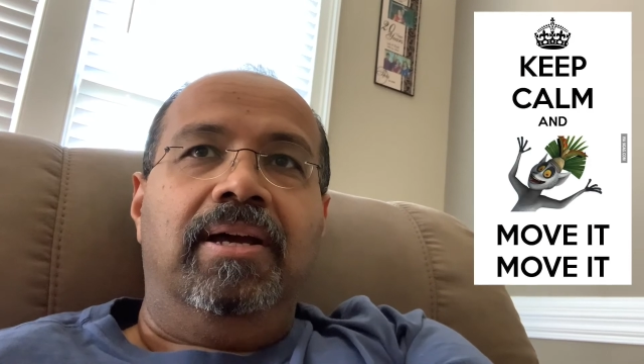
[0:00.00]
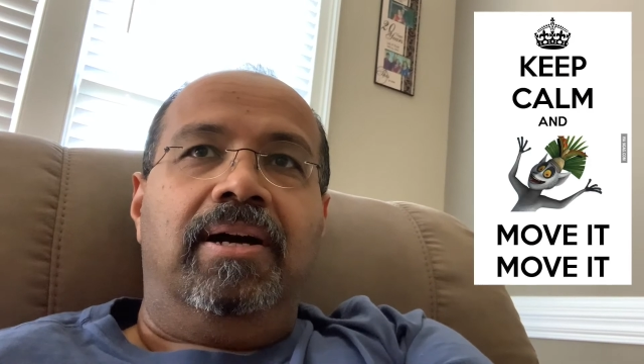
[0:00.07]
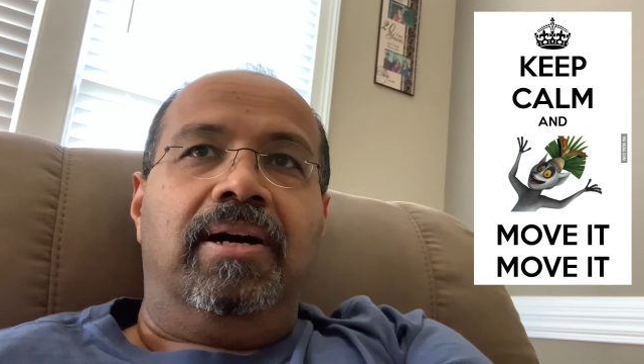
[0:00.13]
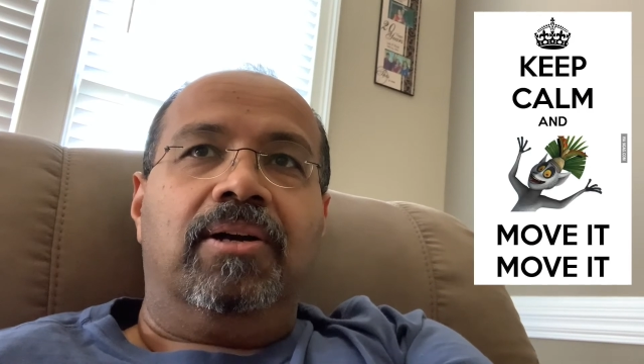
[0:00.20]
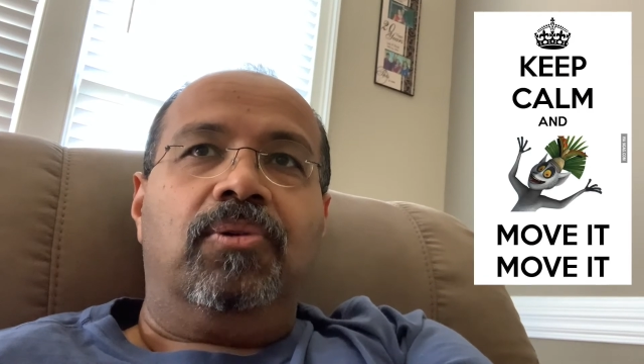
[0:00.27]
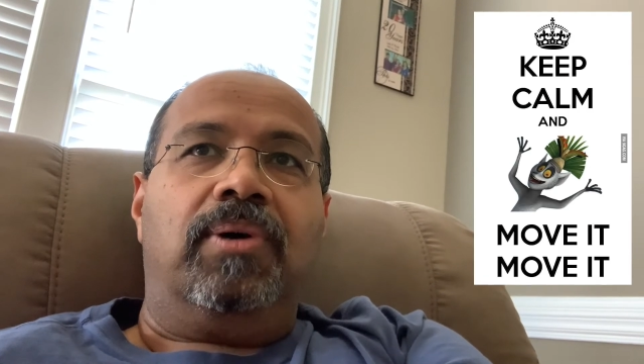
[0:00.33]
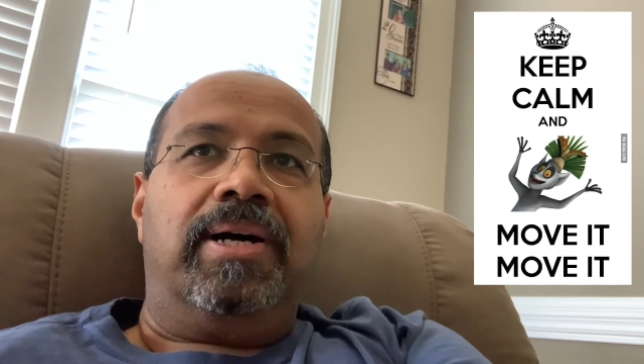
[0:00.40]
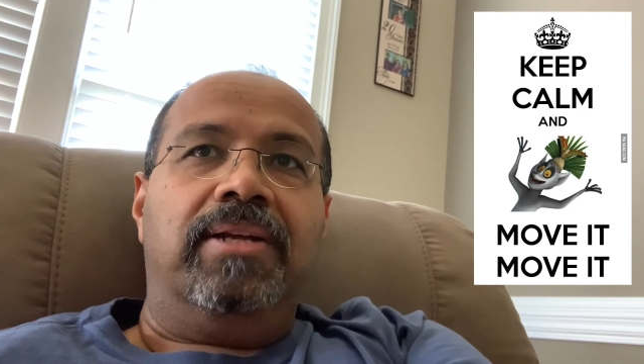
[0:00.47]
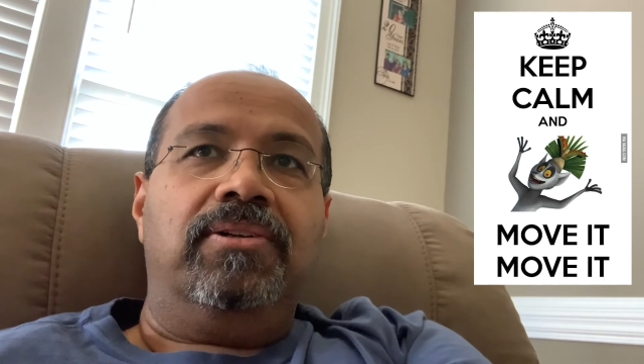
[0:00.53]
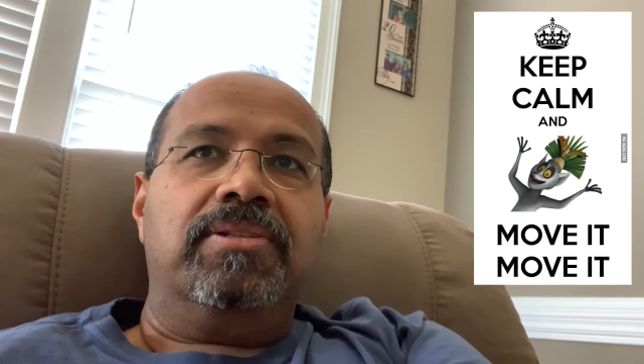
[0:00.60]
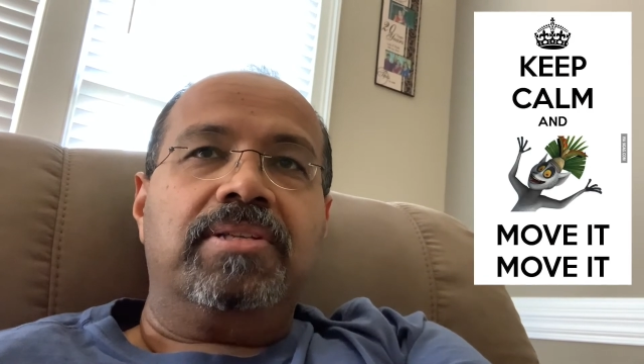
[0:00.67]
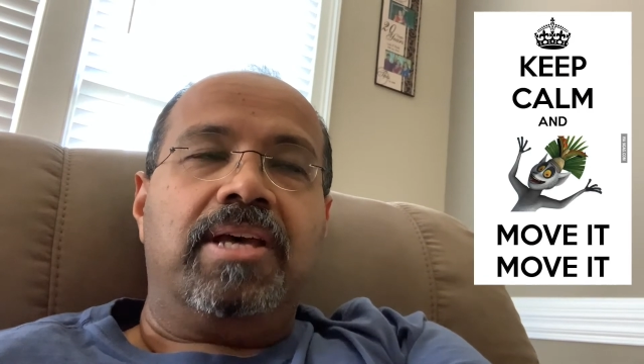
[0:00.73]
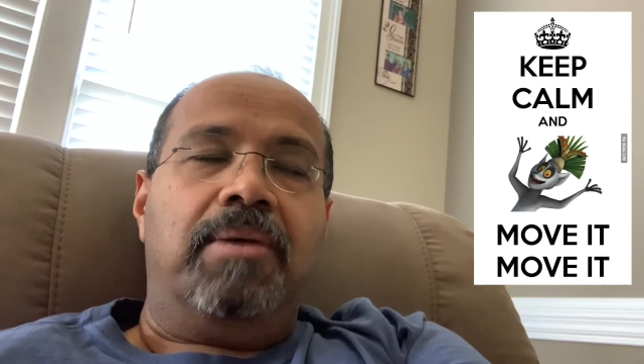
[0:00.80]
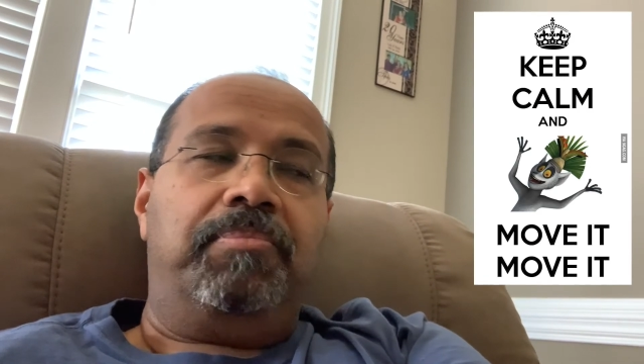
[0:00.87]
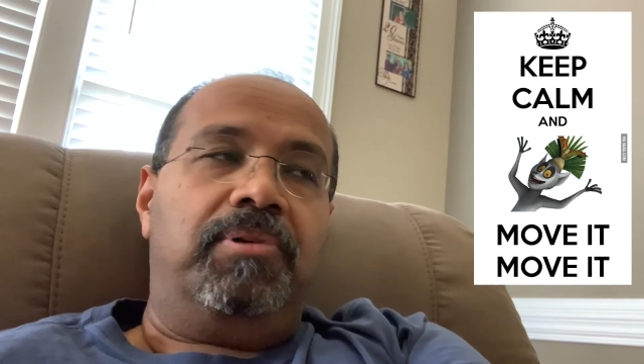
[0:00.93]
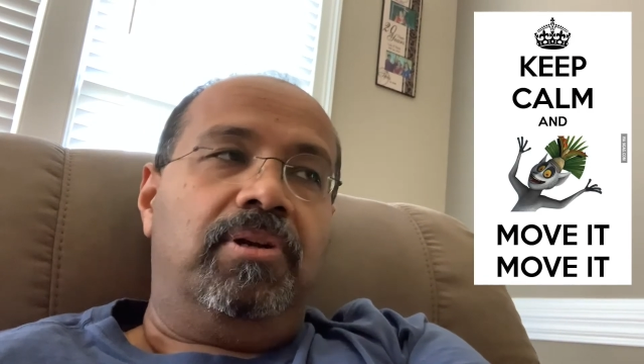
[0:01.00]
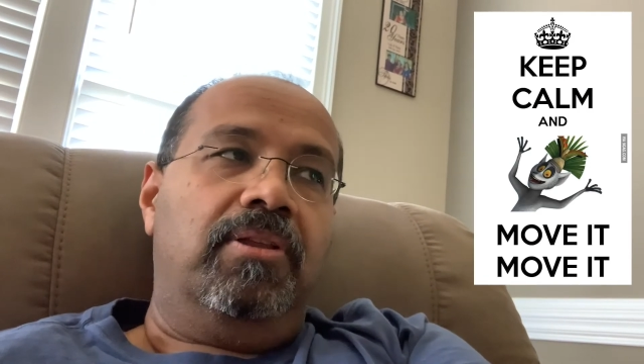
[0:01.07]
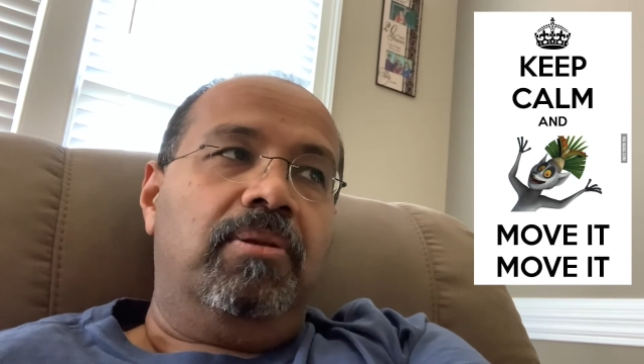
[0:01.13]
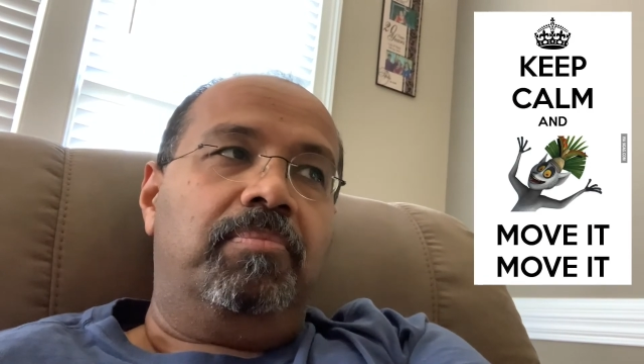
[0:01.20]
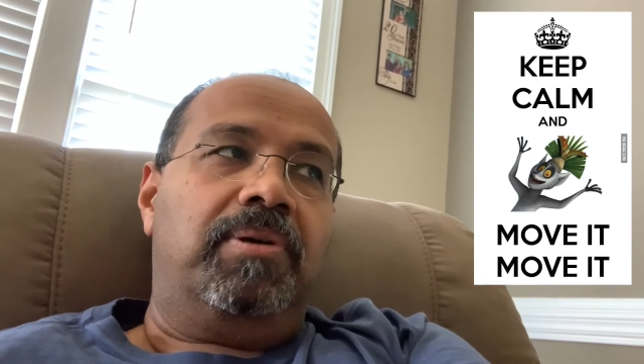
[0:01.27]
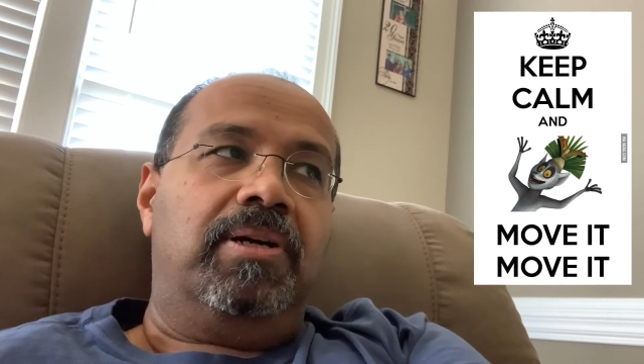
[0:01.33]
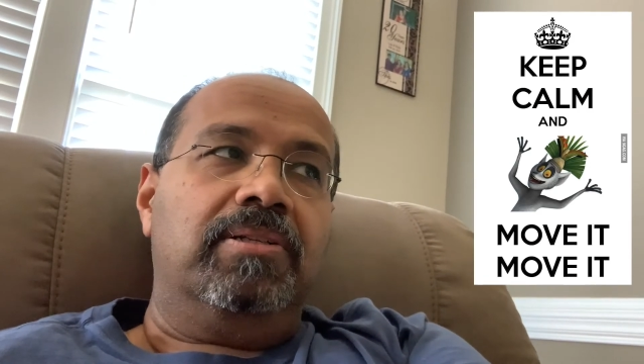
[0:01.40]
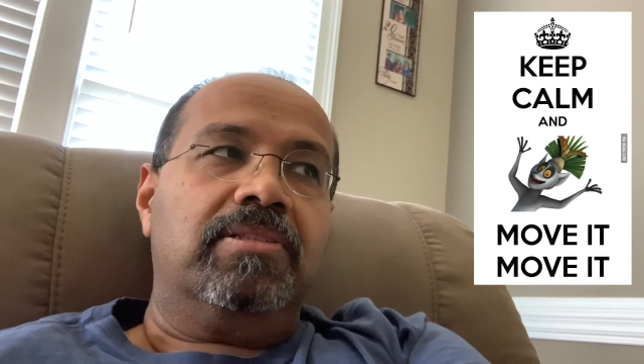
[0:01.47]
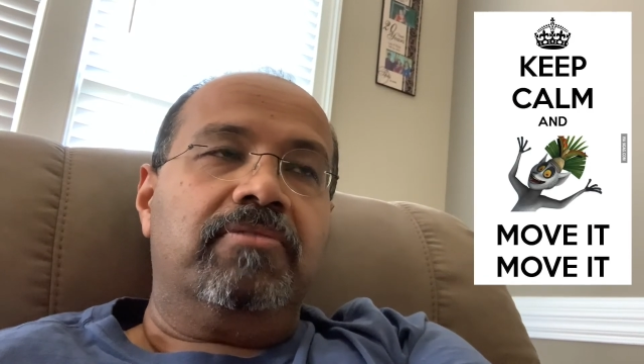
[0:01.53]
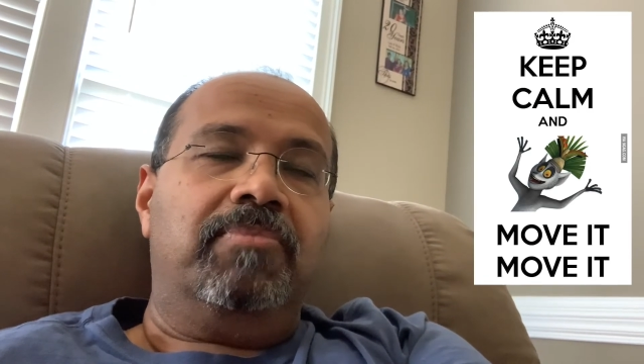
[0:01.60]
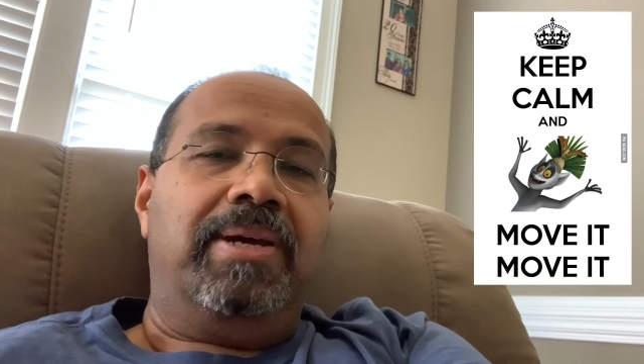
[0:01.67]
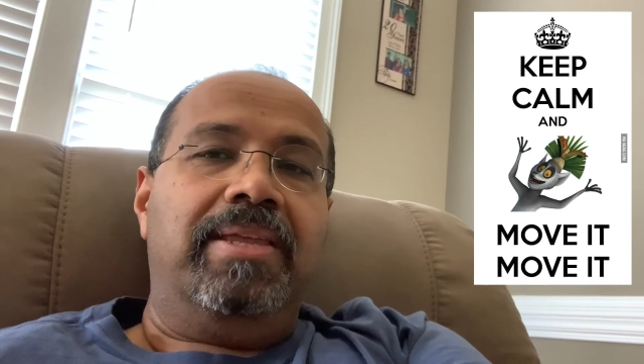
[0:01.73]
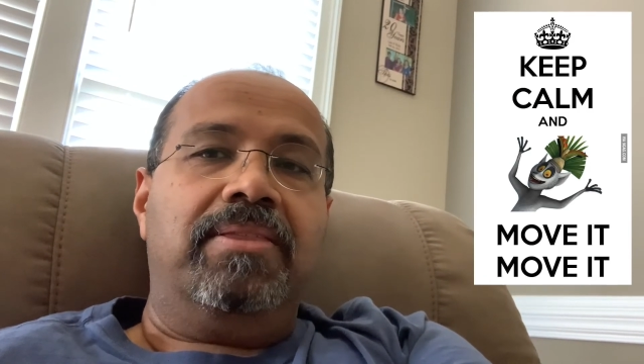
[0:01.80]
quadricep or other parts of my